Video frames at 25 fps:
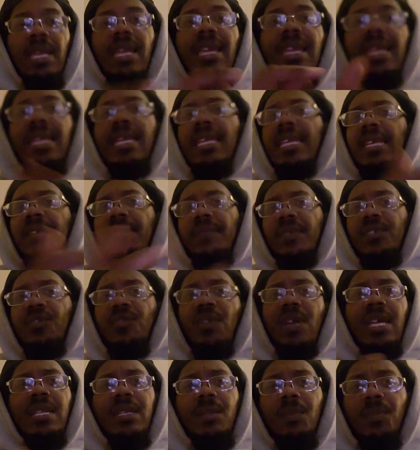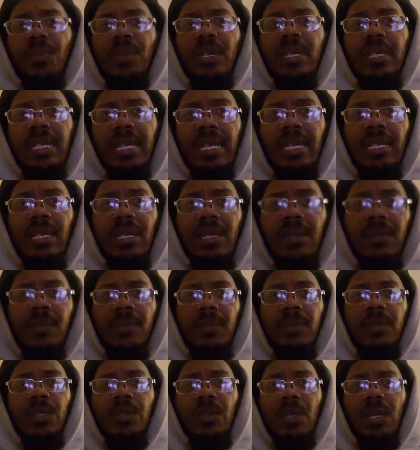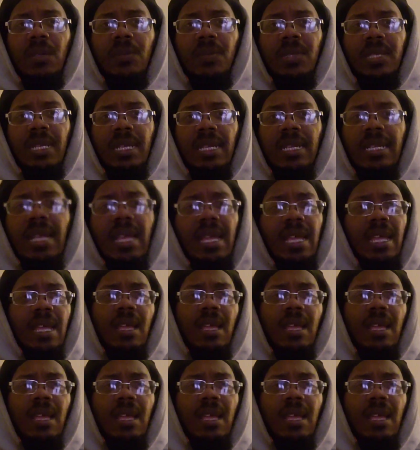And he even tried to bring that up. You know what I'm saying?